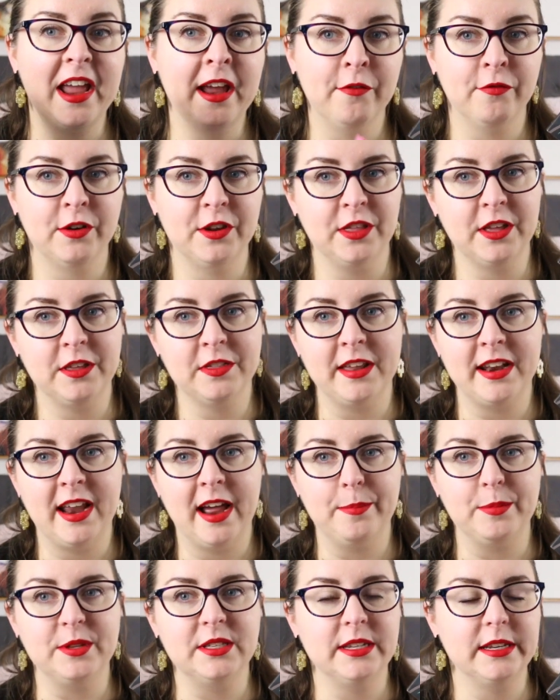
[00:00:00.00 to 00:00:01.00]
everything that
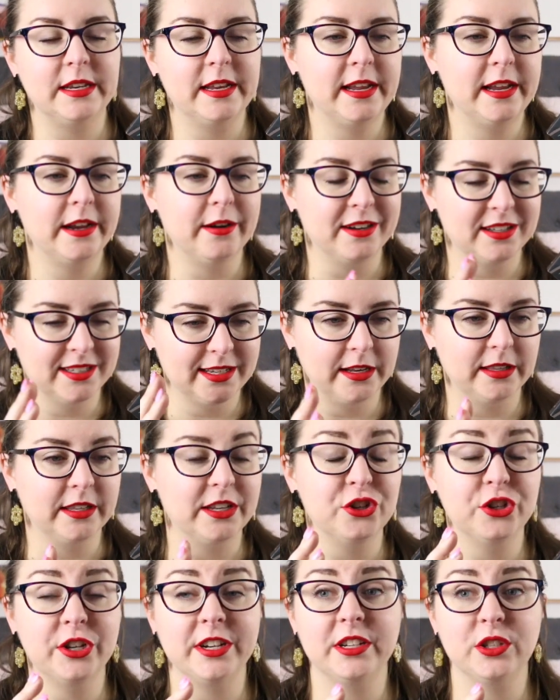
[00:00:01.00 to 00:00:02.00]
happens in here and suddenly
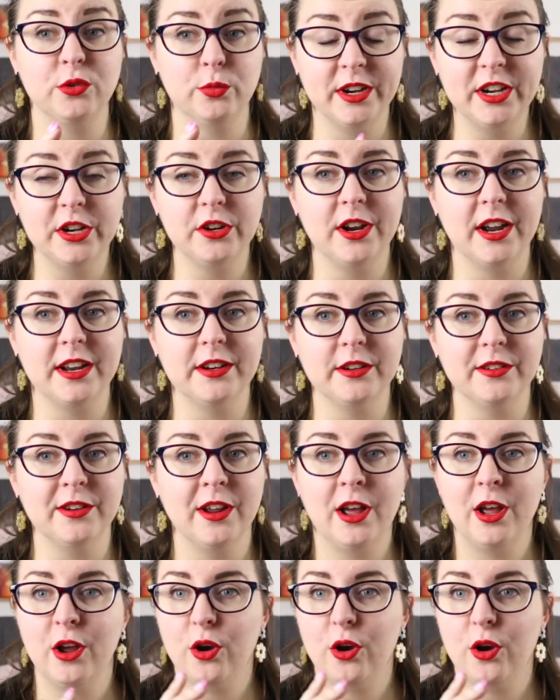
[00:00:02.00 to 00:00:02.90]
she is reunited